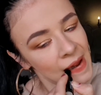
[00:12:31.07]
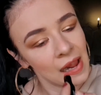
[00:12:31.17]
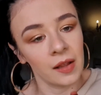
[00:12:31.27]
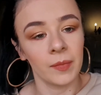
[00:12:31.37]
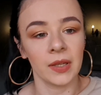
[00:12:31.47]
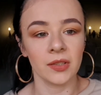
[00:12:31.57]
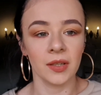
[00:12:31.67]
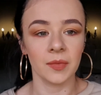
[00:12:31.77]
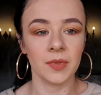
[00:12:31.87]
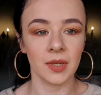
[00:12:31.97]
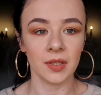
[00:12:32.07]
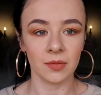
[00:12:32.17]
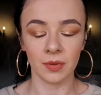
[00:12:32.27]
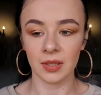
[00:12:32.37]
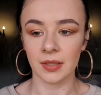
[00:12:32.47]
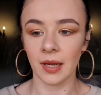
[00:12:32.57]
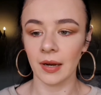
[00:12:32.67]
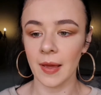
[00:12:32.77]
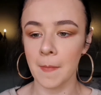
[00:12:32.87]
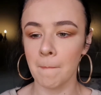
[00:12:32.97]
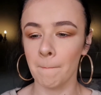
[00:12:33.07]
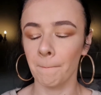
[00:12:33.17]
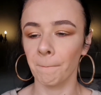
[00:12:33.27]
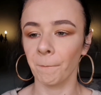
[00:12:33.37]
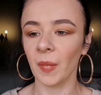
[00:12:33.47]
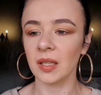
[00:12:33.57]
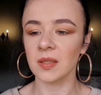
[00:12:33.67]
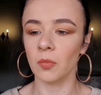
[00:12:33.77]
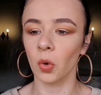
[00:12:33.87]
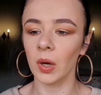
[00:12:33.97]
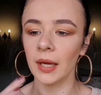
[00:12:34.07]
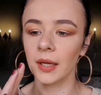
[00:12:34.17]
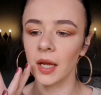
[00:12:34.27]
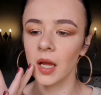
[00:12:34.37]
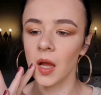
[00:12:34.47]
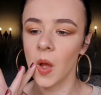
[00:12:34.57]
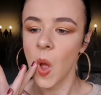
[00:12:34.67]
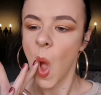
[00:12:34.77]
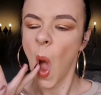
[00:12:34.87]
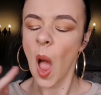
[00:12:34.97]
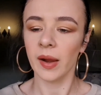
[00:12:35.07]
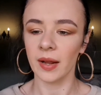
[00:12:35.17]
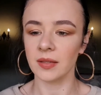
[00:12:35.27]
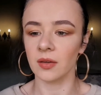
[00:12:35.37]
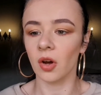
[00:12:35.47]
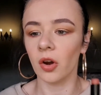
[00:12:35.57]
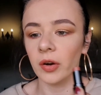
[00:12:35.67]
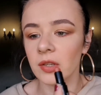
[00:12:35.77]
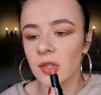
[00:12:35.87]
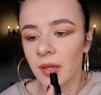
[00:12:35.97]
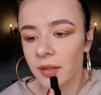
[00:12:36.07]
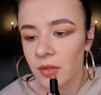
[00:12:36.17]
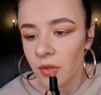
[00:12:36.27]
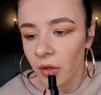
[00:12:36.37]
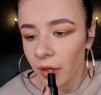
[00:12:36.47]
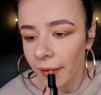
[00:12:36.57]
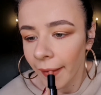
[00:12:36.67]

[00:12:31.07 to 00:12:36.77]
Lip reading: I'm actually obsessed with this color. It's more like it has an orange undertone.